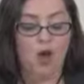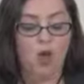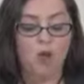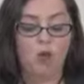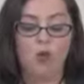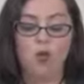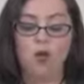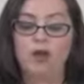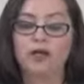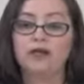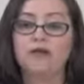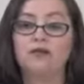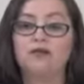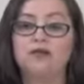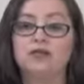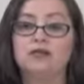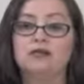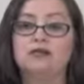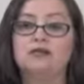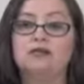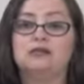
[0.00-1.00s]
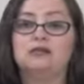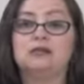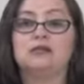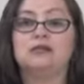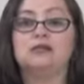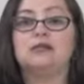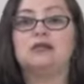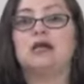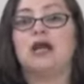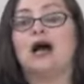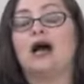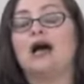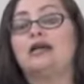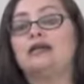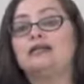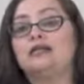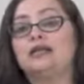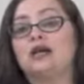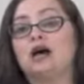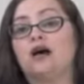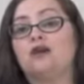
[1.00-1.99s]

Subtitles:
One of these is the idea